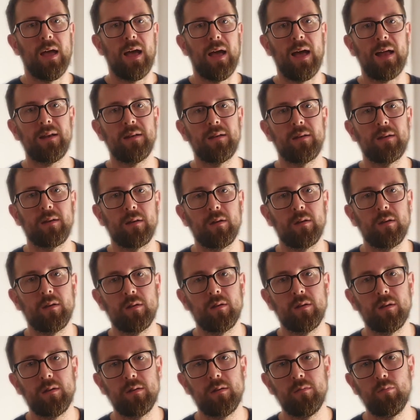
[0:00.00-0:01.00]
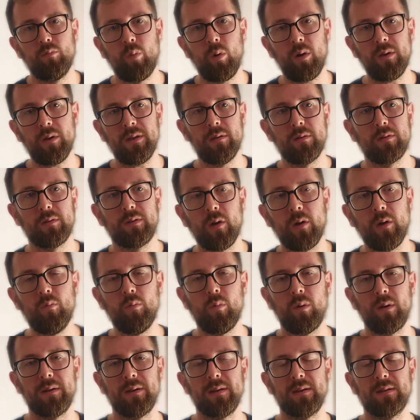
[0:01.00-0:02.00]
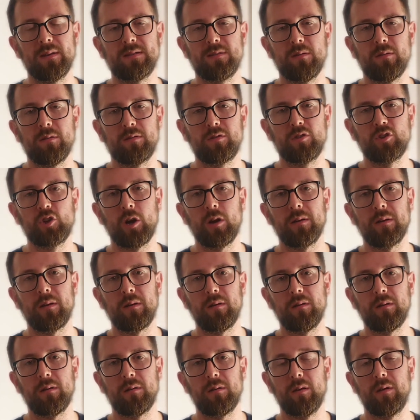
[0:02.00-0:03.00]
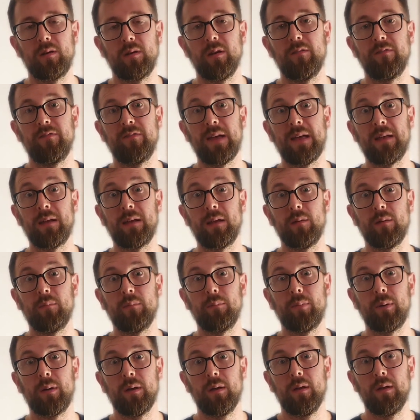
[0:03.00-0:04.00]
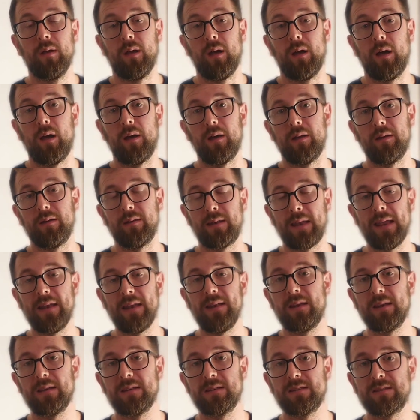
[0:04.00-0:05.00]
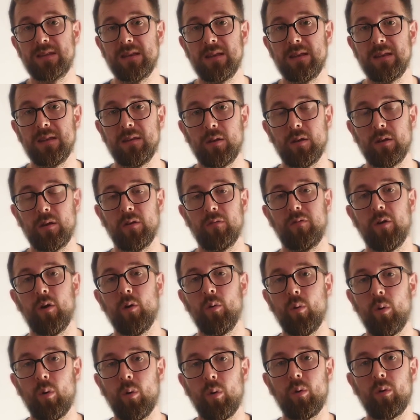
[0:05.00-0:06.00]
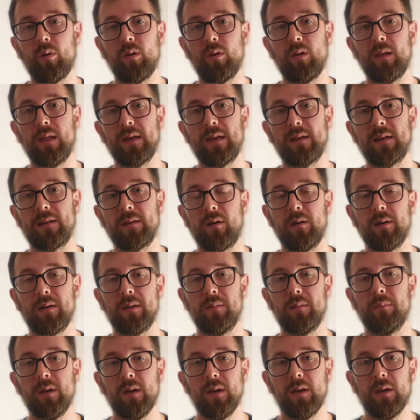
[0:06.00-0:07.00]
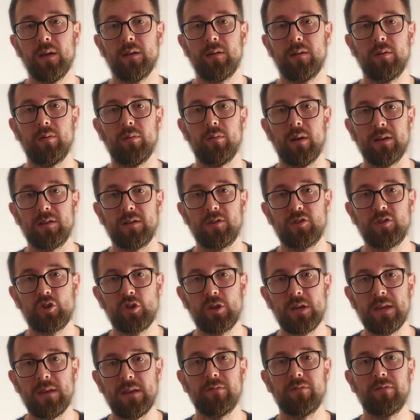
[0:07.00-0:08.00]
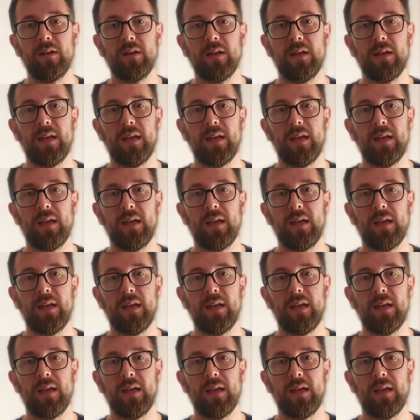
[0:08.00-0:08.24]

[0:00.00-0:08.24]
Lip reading: And what you don't want is your child to develop a tendency to devote all their time to achieve